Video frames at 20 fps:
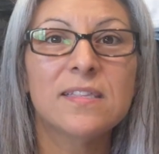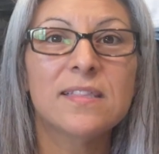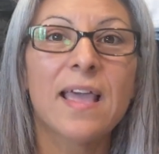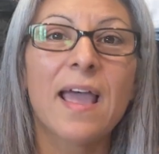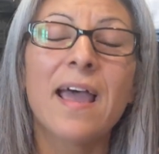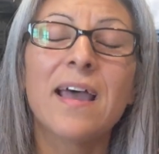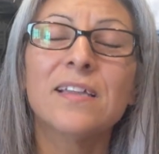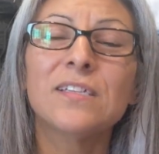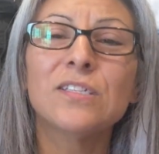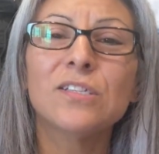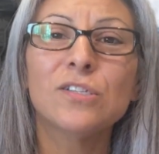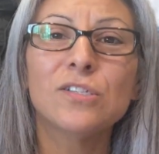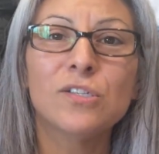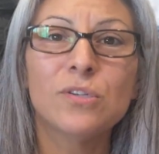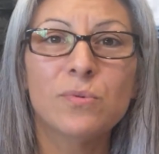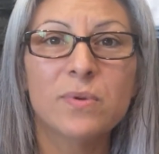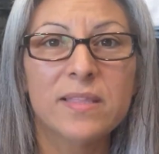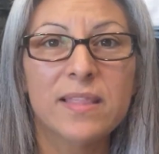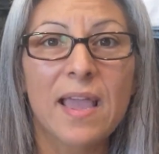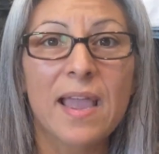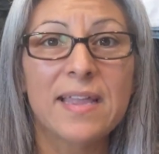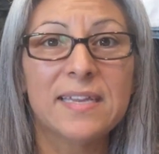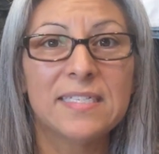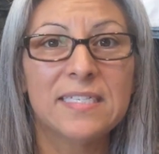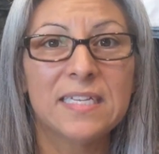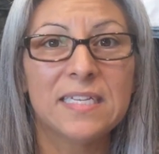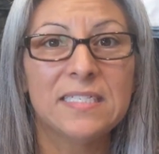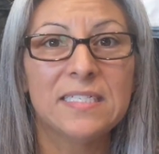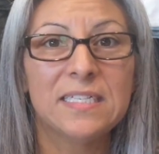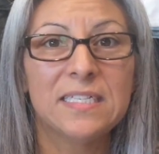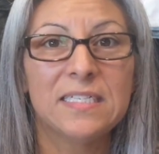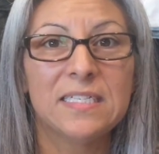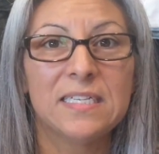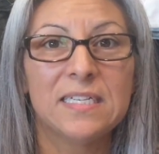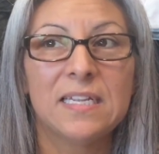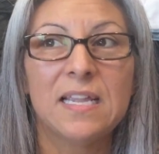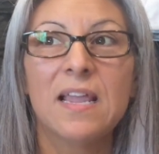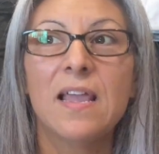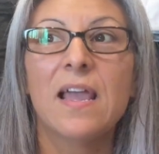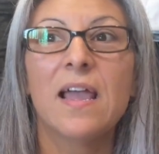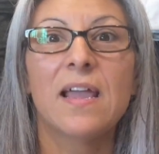That has to do with identity.